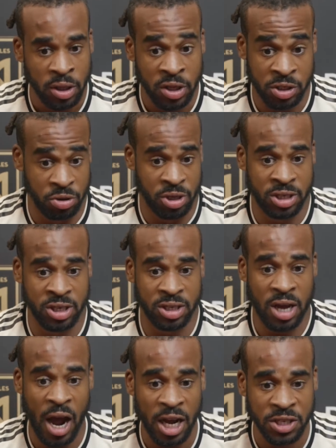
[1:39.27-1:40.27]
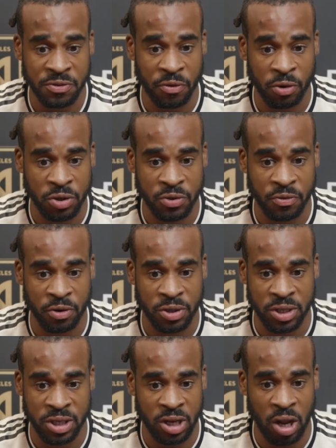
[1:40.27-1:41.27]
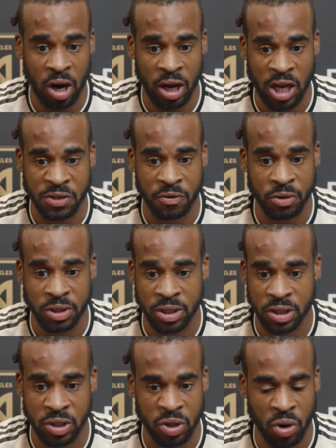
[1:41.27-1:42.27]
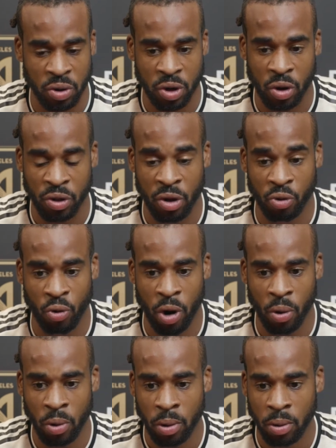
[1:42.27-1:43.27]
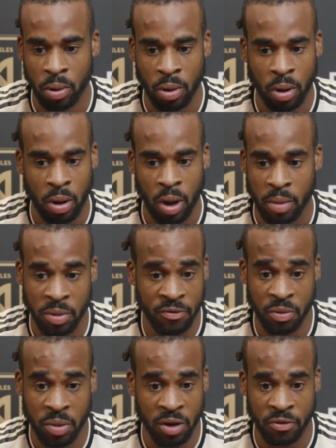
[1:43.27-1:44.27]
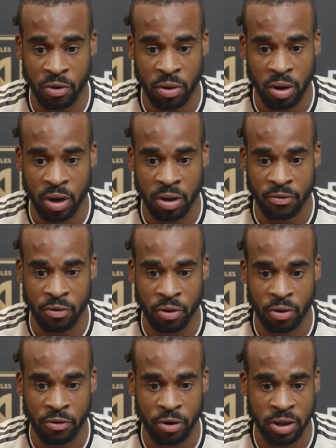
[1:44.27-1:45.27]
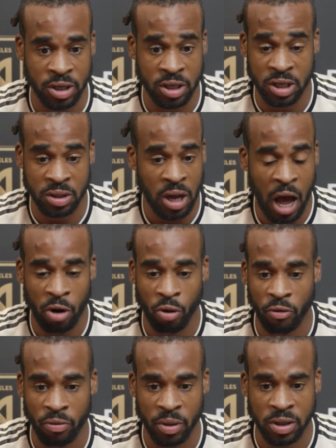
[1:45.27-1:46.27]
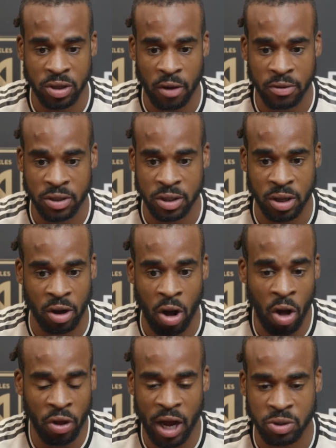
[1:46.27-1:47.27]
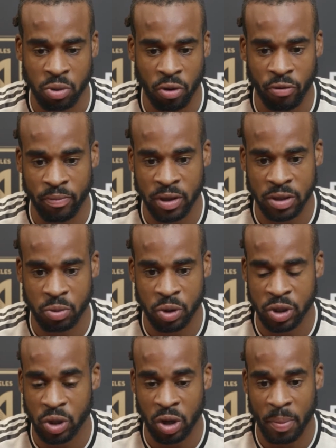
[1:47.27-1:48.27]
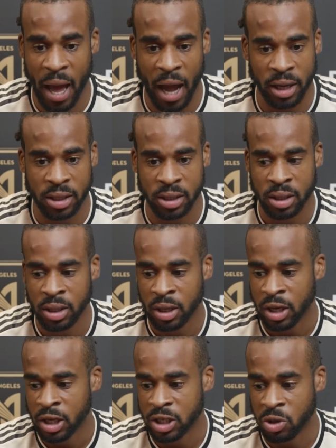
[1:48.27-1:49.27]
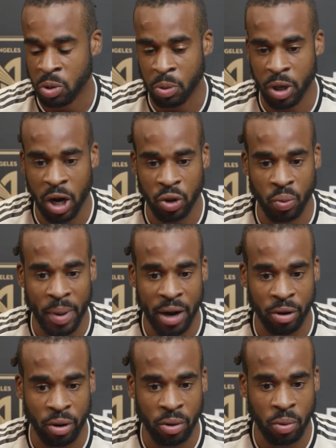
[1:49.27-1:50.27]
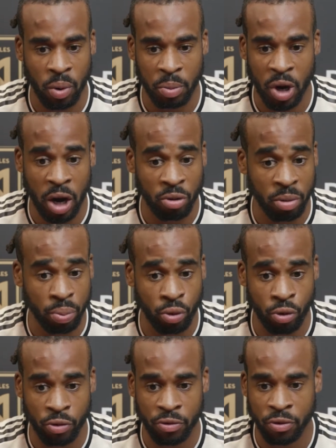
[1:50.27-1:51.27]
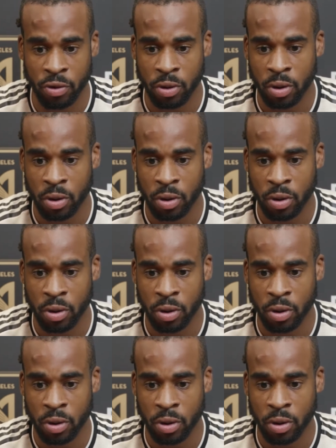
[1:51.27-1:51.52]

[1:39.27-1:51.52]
This is guys' first season, a lot of guys' first season, so, you know, they'll grow. Even me, for instance, I'll grow from this, obviously. All the guys will grow from this. We'll just look back and see what we got to do better, what we got to improve.